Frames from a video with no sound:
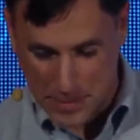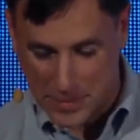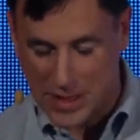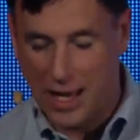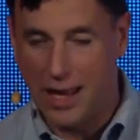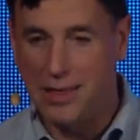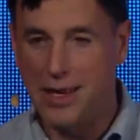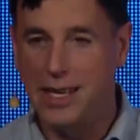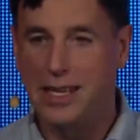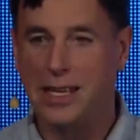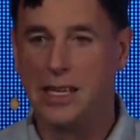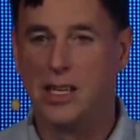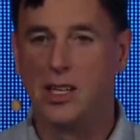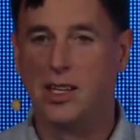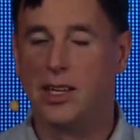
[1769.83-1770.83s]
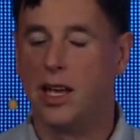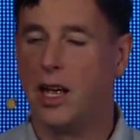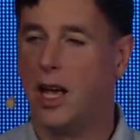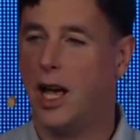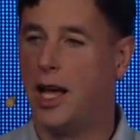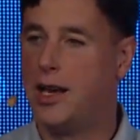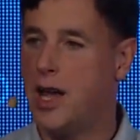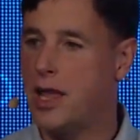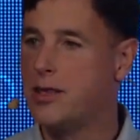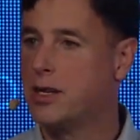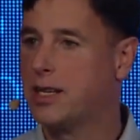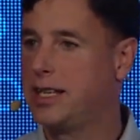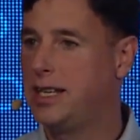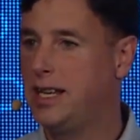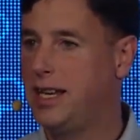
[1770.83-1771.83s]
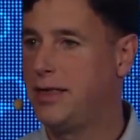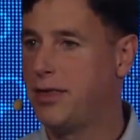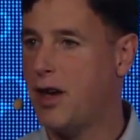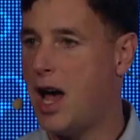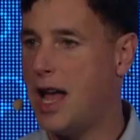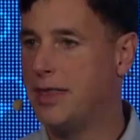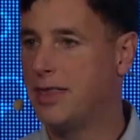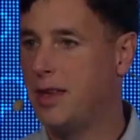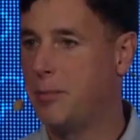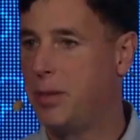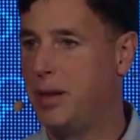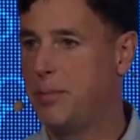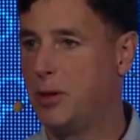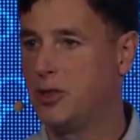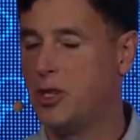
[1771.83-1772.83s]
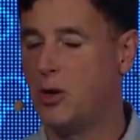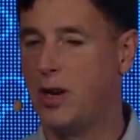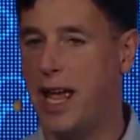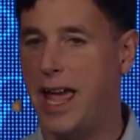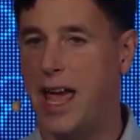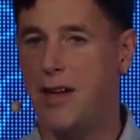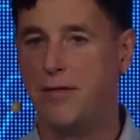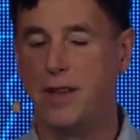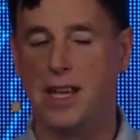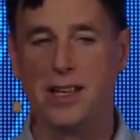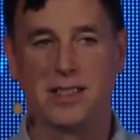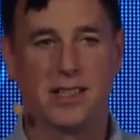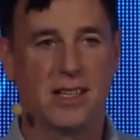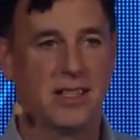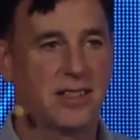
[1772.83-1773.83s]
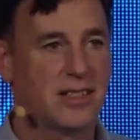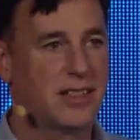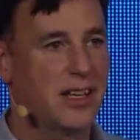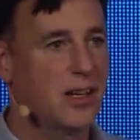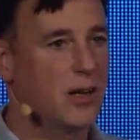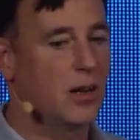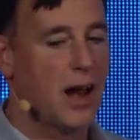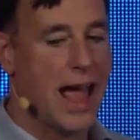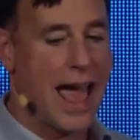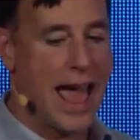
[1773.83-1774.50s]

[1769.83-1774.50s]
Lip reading: I think another key thought that people don't have is consider